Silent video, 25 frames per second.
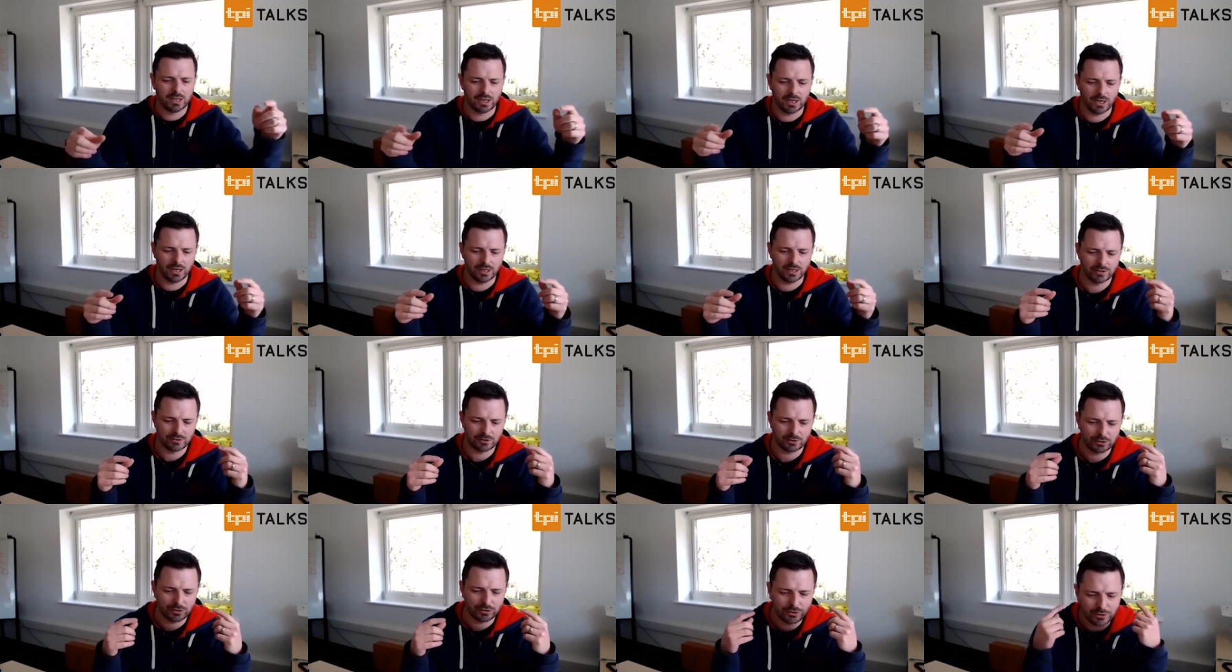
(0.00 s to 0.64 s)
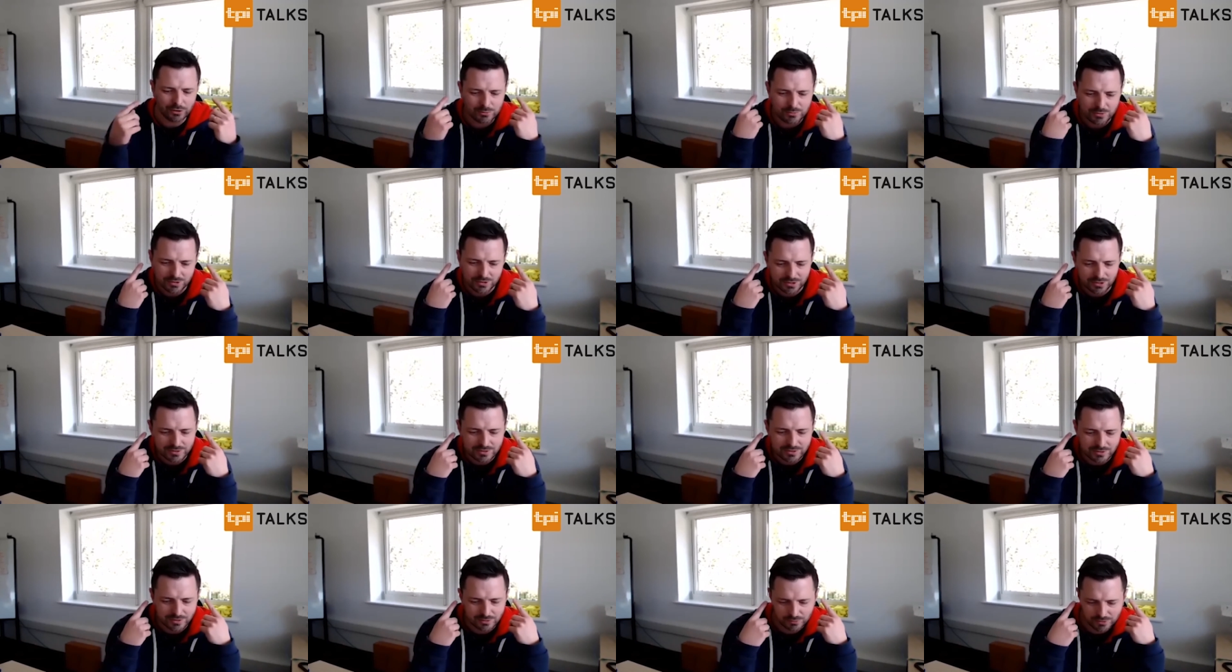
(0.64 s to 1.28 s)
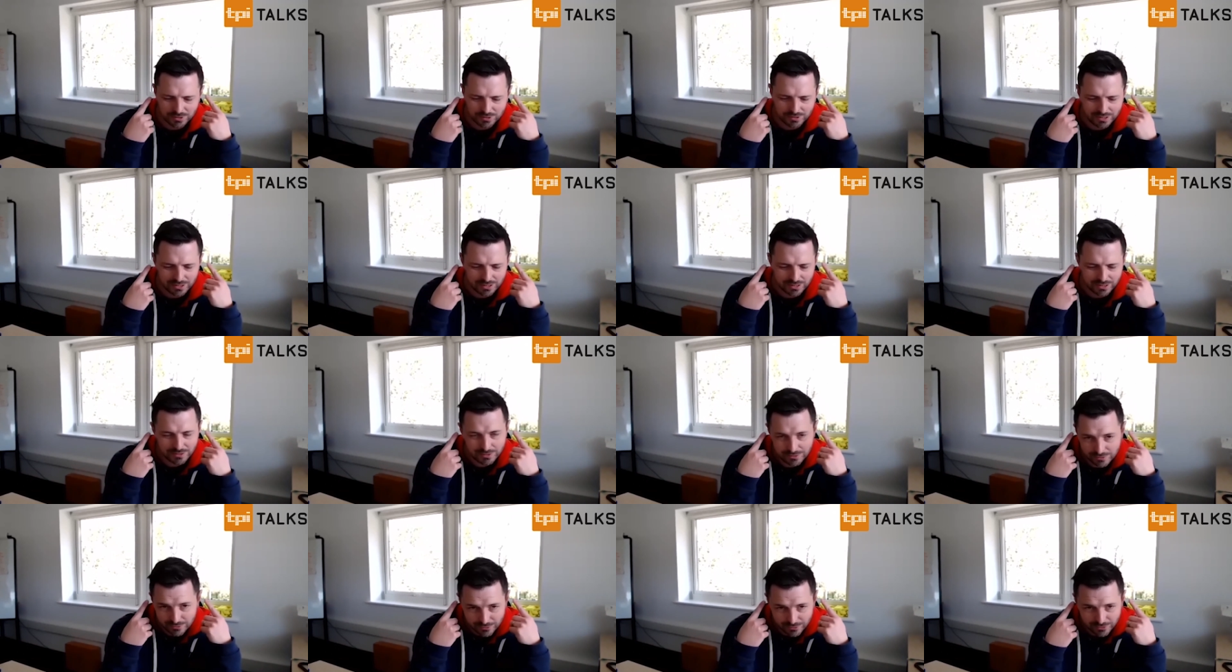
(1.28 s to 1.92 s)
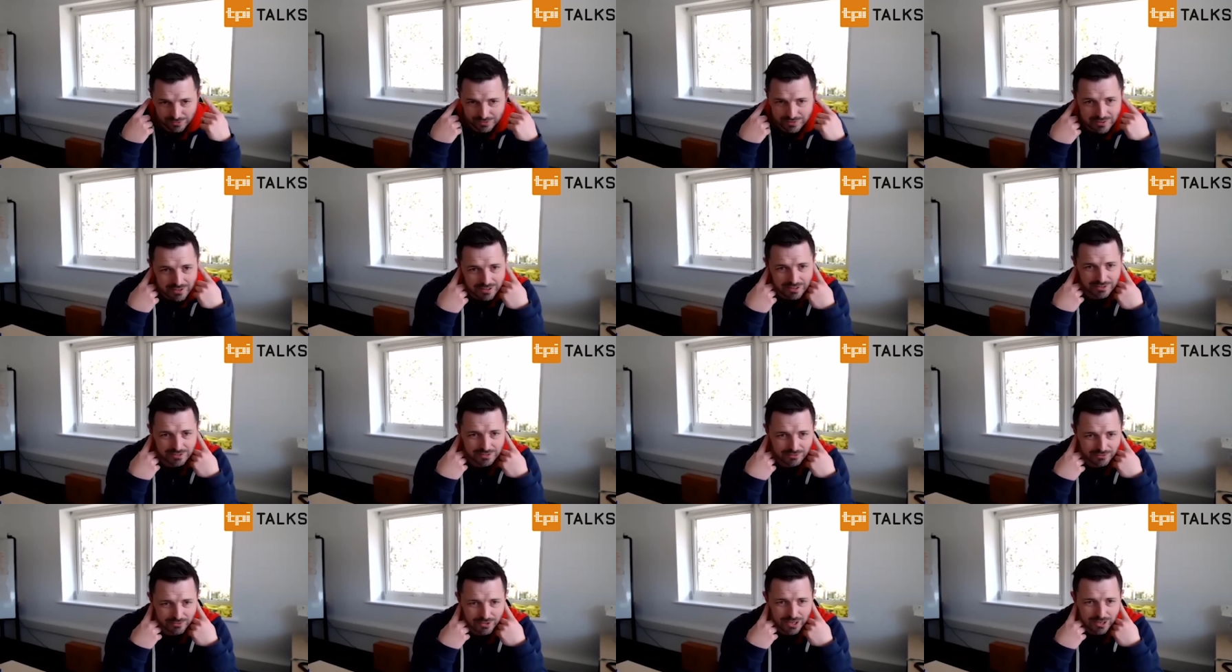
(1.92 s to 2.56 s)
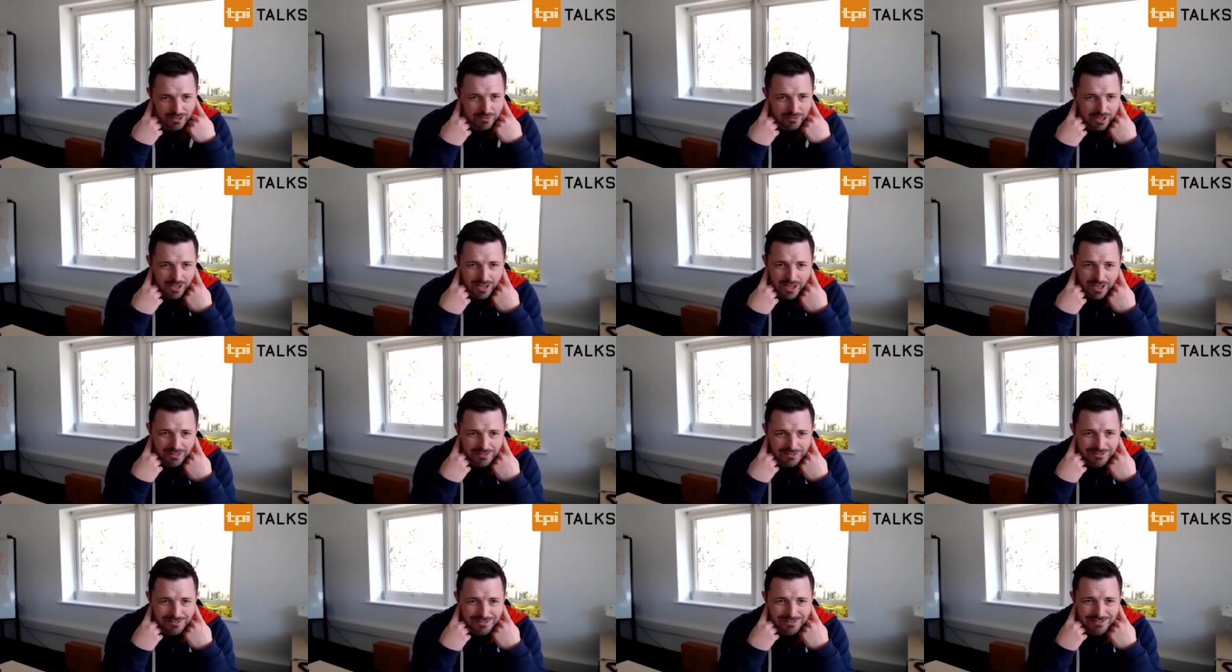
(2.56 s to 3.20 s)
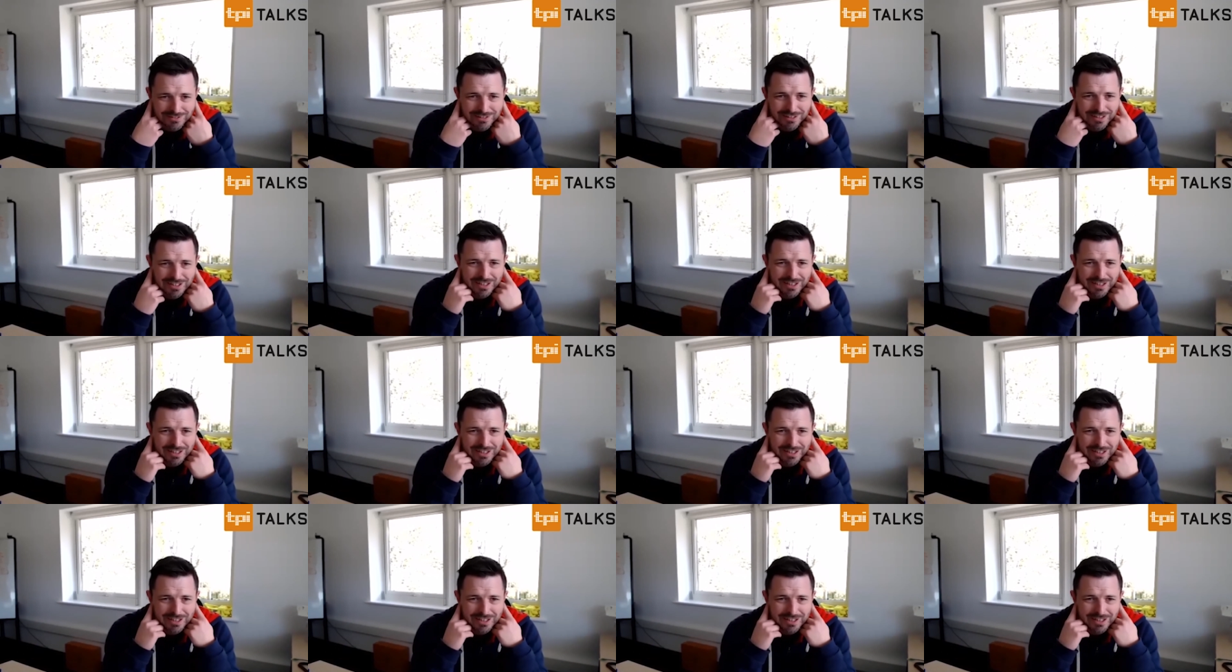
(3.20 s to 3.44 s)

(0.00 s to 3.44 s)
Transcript: And as a human listener with ears on the sides of our heads,